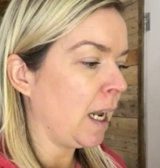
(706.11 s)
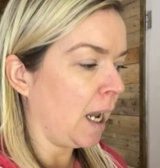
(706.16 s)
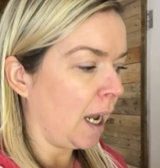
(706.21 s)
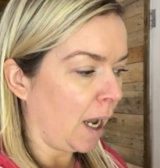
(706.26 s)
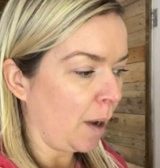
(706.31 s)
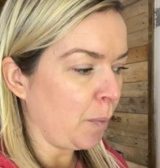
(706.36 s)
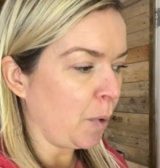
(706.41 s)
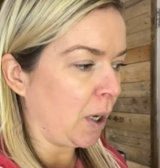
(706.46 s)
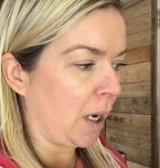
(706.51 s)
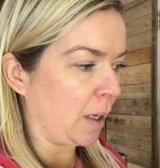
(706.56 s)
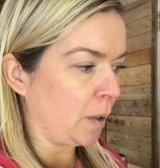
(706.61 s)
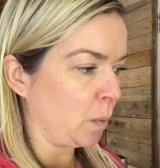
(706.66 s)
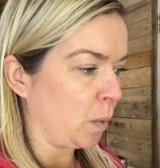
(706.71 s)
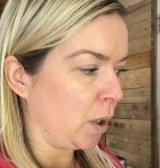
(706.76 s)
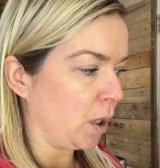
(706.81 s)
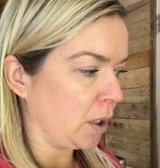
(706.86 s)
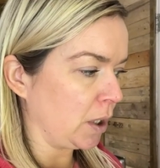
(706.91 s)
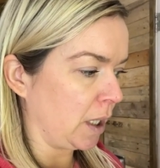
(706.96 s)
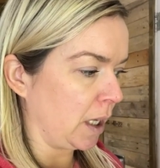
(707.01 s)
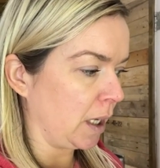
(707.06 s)
I'm going to add
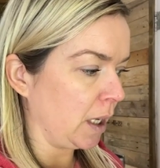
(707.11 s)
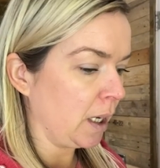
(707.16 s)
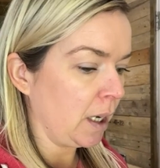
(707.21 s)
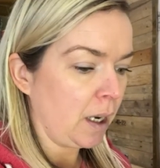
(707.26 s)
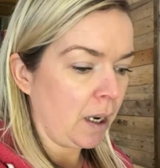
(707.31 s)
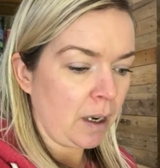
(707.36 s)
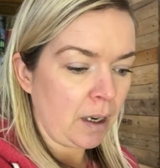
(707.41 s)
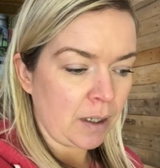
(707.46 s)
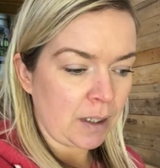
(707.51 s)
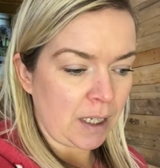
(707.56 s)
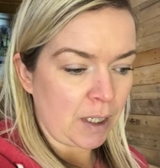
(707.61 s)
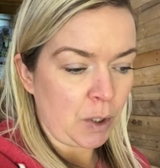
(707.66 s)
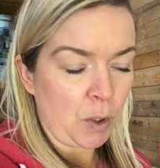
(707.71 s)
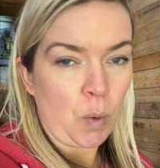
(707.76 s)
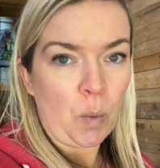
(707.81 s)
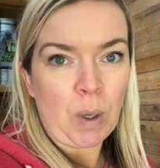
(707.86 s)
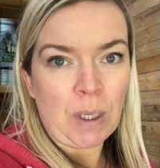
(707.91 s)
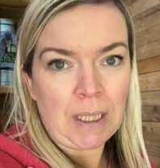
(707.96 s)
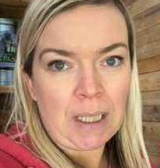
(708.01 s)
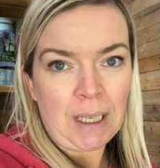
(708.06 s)
water because I don't
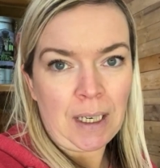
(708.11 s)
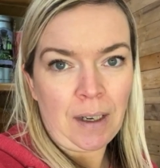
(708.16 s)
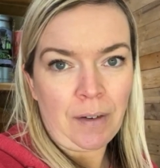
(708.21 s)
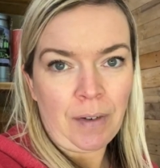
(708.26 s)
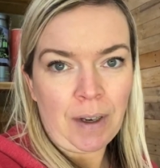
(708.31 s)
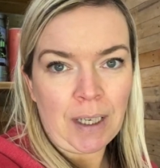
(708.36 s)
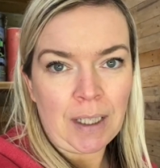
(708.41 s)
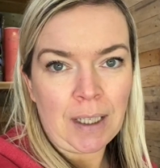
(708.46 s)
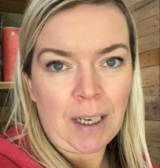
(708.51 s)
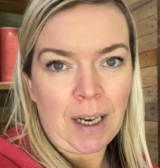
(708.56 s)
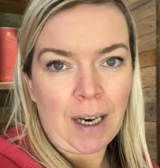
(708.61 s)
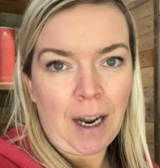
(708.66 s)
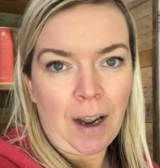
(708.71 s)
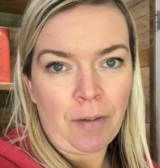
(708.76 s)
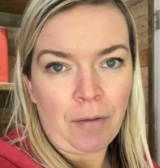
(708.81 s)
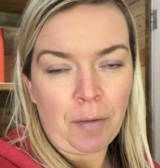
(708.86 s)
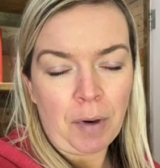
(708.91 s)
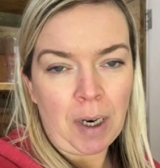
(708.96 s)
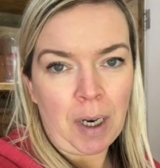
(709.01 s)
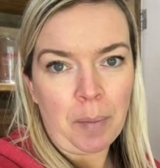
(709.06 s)
want to leave it and
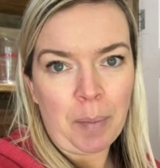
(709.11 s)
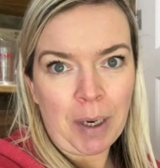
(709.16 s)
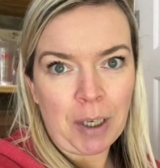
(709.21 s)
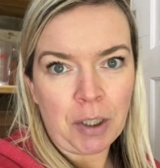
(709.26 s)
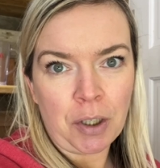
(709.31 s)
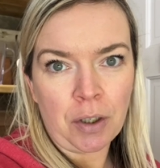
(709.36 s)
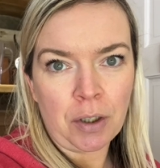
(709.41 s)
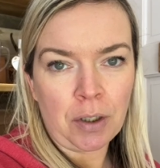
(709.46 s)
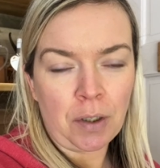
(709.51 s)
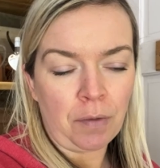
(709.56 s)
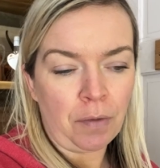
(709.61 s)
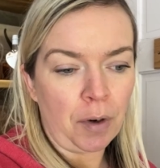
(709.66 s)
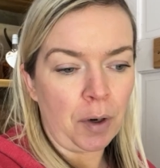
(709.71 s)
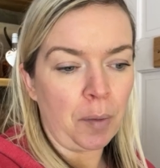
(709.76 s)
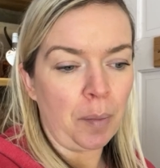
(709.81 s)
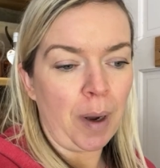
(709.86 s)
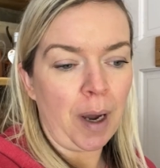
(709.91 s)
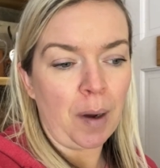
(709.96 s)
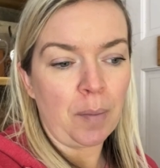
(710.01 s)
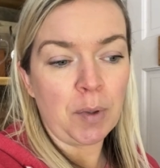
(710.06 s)
have really big chunks of
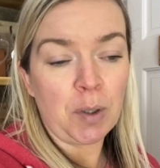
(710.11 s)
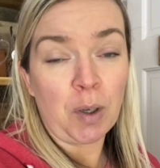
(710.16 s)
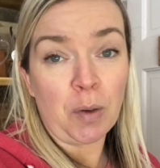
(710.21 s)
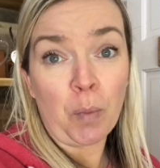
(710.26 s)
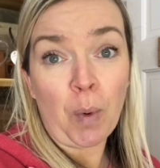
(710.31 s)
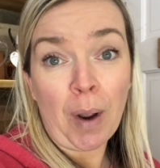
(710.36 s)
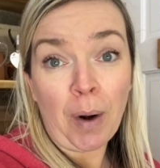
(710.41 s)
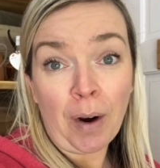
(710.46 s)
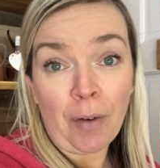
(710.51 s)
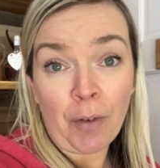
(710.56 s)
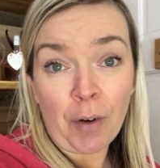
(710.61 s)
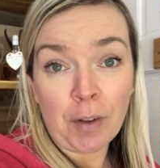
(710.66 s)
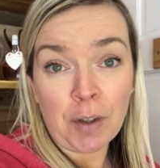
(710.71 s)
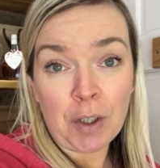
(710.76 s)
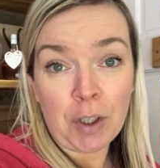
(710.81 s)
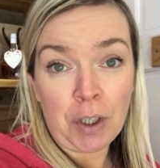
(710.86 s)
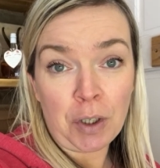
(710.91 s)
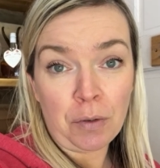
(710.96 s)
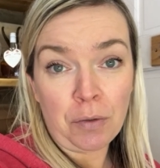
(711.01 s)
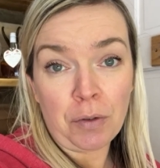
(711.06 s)
rhubarb. So when I've got the
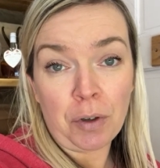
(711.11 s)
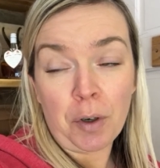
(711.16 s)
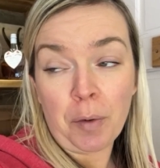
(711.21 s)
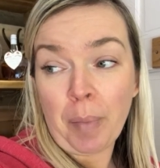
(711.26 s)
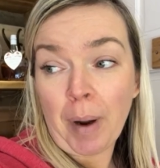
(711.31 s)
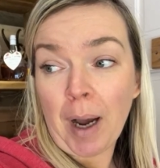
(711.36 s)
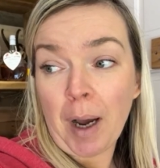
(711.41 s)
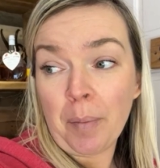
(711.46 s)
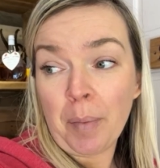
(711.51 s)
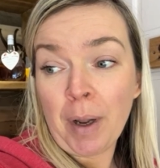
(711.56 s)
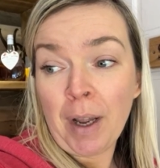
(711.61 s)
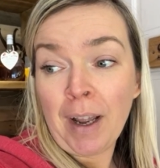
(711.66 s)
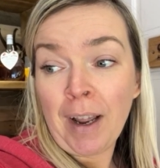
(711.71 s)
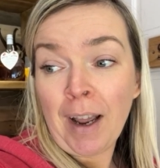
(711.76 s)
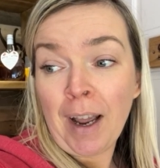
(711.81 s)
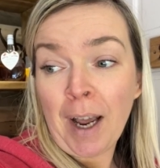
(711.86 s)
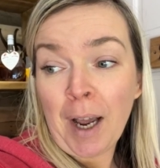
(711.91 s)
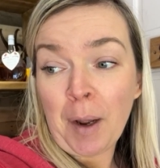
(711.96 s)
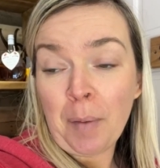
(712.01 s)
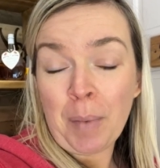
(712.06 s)
stewed rhubarb,
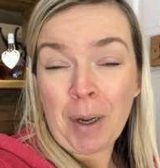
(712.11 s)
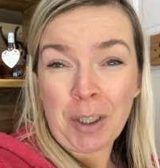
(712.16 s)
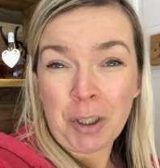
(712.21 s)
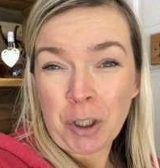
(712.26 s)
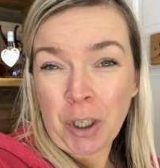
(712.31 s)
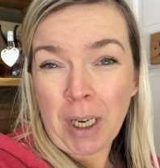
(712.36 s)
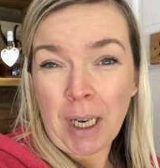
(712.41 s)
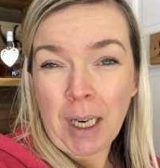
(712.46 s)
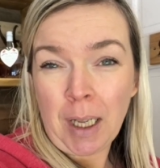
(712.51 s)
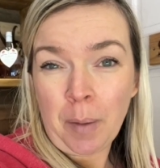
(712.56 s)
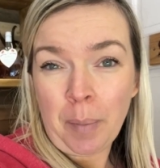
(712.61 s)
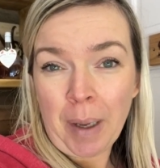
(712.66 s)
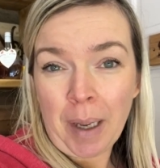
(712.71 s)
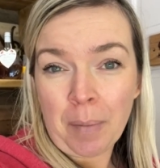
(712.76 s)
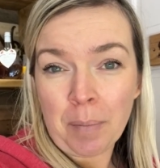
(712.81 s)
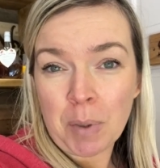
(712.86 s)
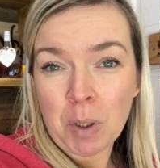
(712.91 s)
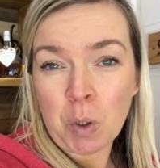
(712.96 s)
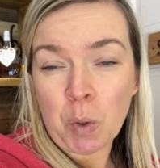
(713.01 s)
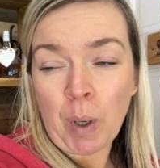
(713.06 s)
I'll show you a little bit
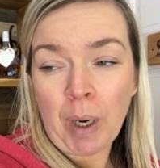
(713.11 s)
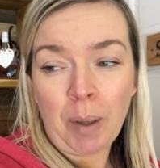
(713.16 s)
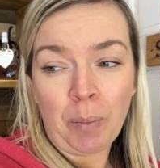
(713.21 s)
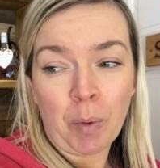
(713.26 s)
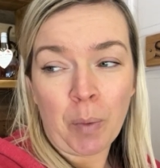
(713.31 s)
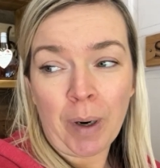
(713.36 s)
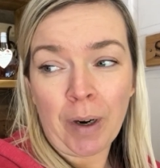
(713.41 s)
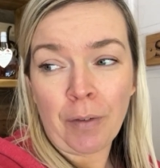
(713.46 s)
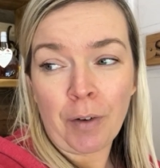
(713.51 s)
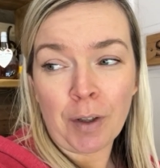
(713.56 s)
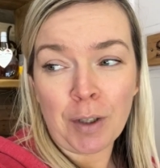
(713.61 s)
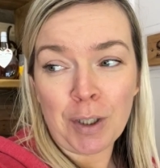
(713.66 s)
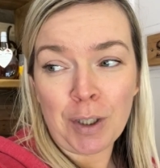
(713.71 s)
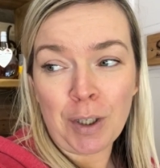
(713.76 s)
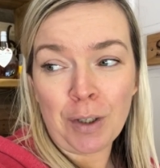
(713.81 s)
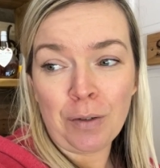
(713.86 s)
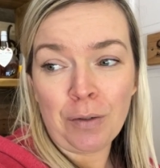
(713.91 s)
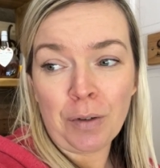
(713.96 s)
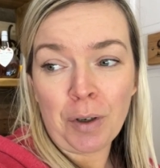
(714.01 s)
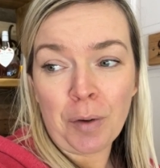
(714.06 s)
in between, but when I've got the
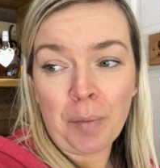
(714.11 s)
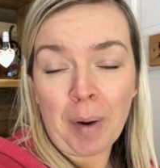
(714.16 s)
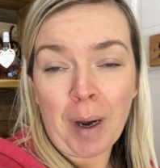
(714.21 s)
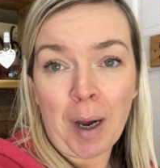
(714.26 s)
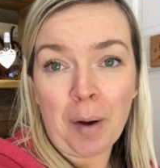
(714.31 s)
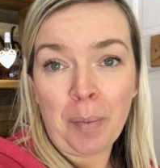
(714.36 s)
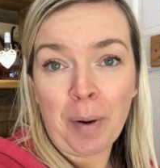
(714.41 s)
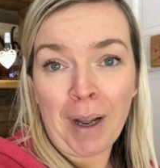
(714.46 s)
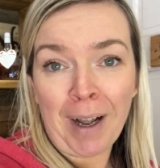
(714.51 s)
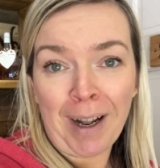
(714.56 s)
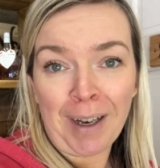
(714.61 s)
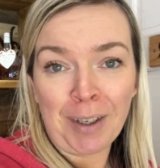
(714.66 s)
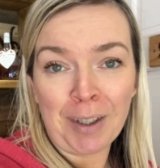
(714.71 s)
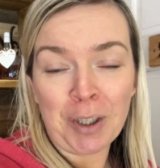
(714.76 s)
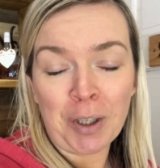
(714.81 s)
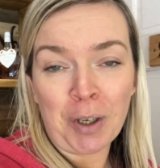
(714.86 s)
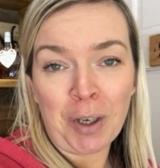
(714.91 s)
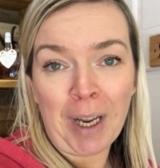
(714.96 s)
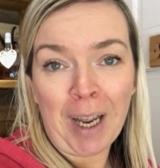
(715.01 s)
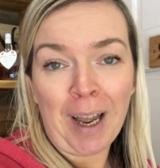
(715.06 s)
stewed rhubarb, I'll
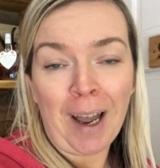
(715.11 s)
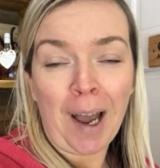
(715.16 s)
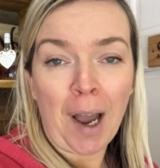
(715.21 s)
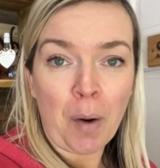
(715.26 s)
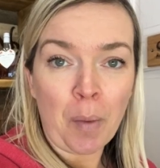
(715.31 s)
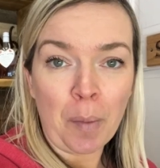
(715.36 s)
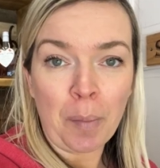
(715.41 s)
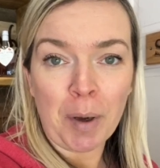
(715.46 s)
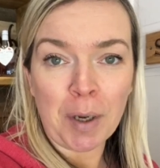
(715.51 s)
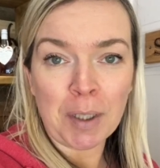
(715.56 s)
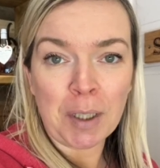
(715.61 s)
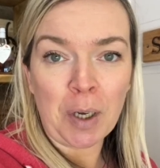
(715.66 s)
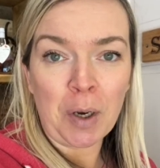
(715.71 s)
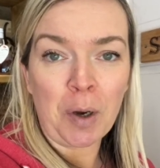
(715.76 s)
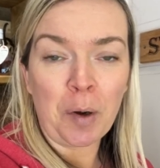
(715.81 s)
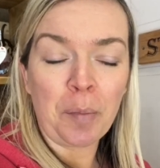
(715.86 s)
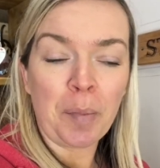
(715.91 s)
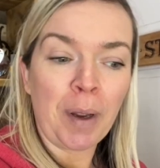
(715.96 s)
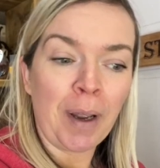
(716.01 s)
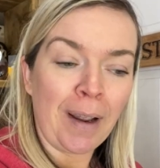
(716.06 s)
show you how I pot it
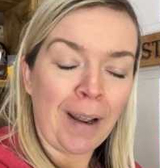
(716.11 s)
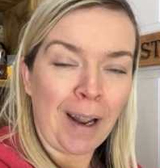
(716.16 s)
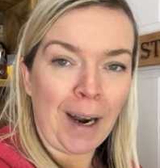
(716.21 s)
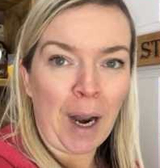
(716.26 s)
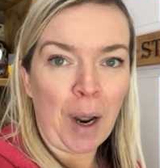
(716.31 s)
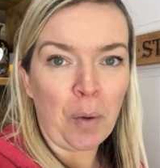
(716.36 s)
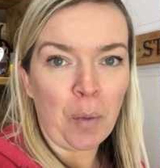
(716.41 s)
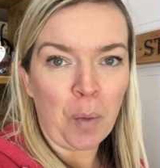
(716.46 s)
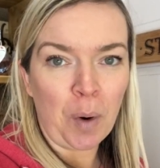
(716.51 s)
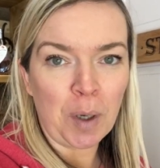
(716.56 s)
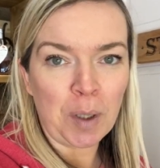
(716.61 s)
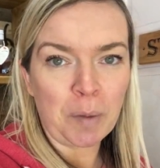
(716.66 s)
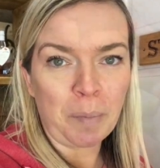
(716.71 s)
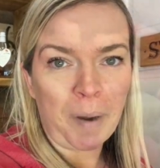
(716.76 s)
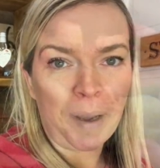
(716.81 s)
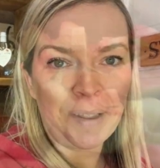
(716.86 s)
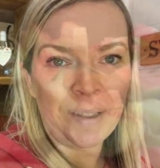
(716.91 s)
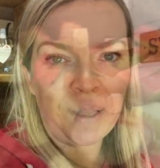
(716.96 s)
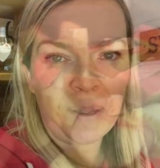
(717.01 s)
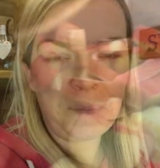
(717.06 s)
up and how I water
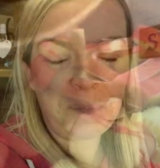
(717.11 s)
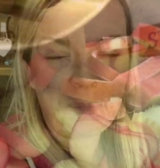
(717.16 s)
bath it.